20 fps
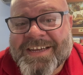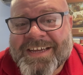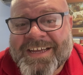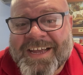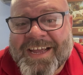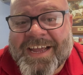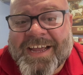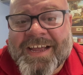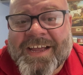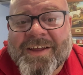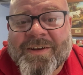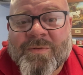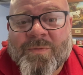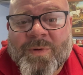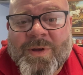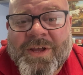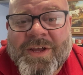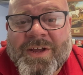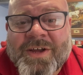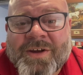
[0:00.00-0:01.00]
and
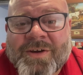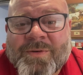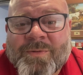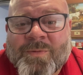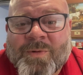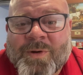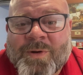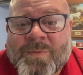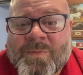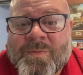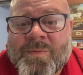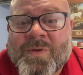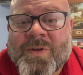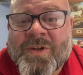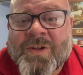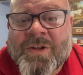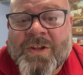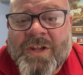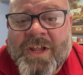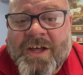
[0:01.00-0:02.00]
we would
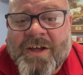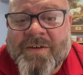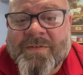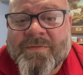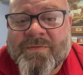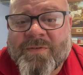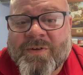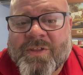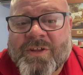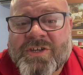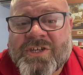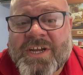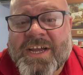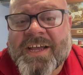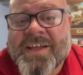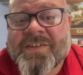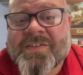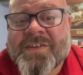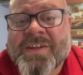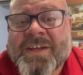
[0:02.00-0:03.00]
love for the
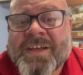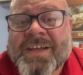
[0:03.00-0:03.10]
chance